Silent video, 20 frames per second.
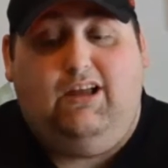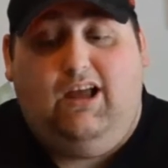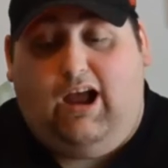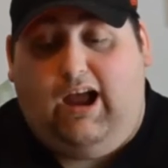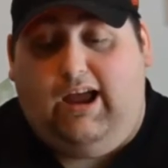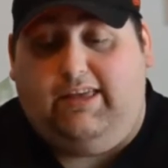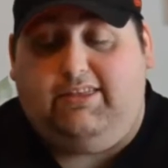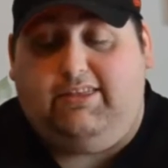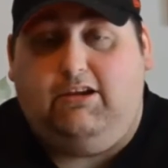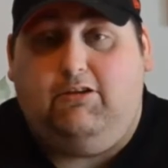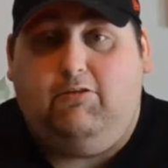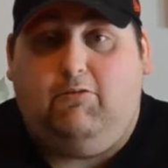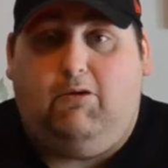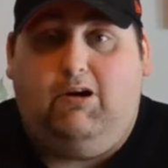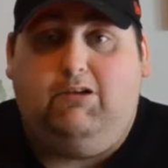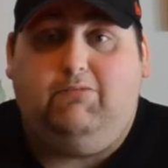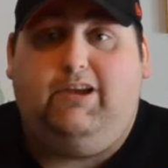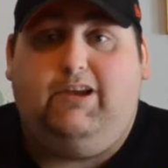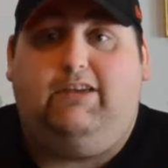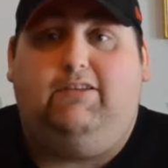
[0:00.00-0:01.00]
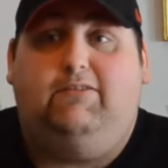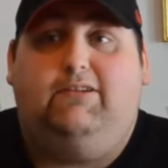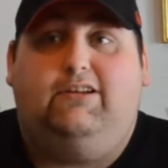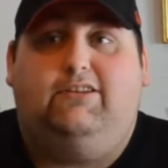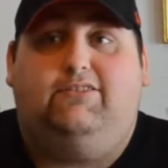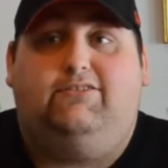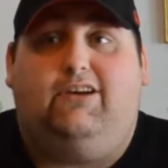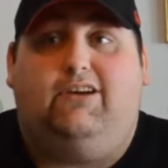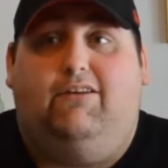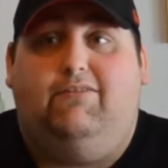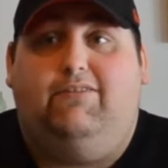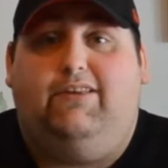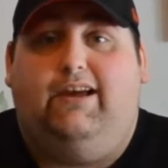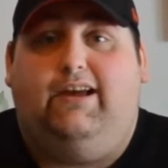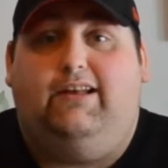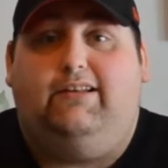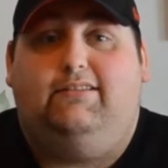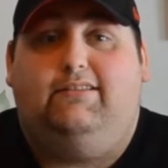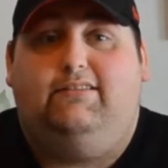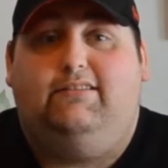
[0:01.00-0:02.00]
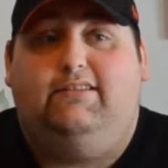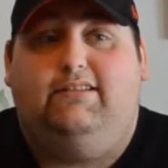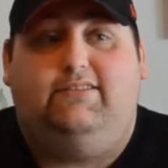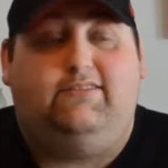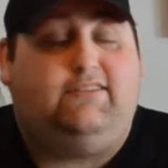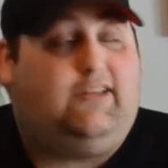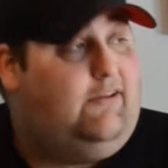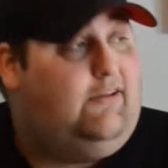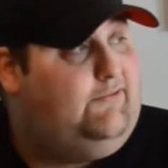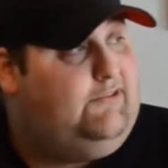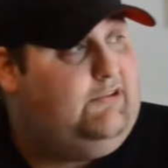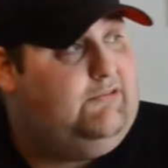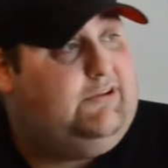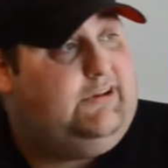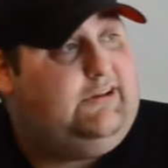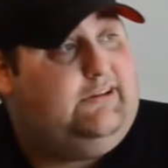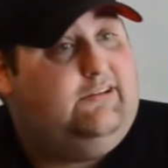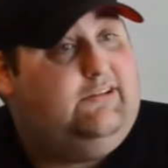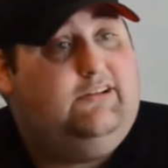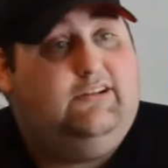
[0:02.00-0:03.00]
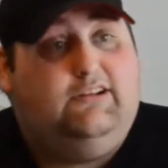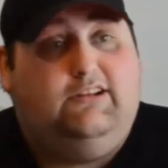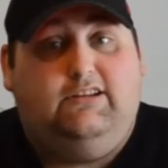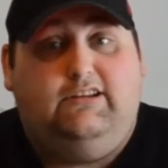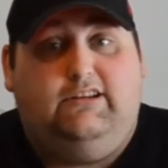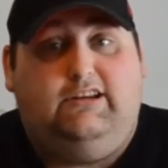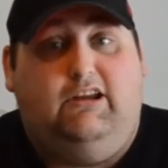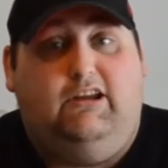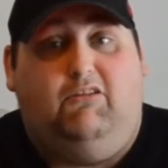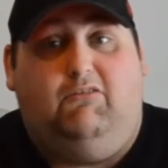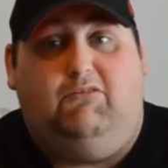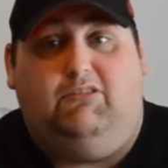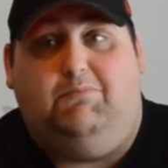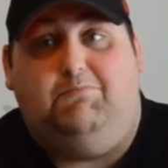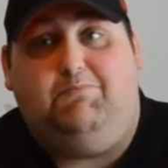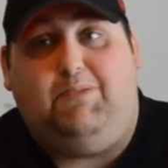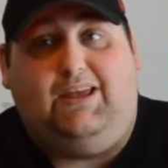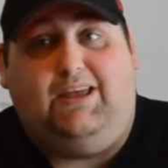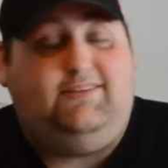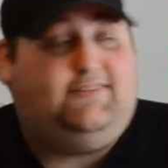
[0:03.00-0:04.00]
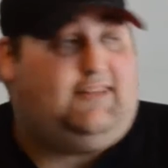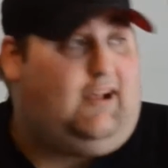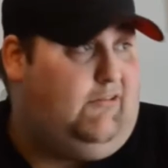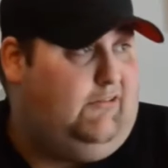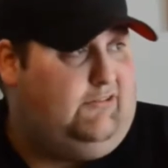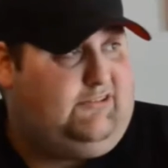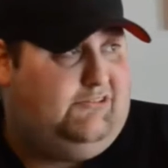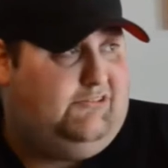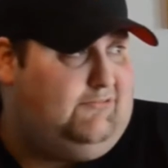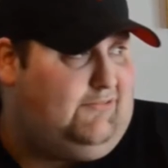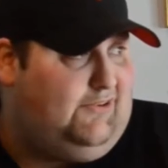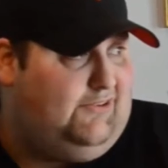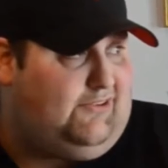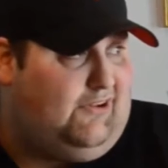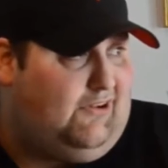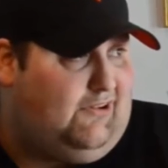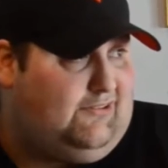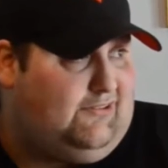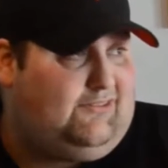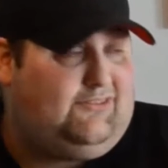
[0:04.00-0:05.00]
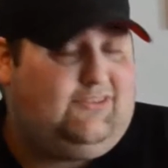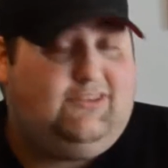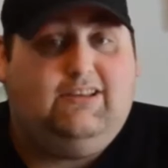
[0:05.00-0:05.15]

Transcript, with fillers: I think one way you could solve that, instead of doing, you know, the best out of two results,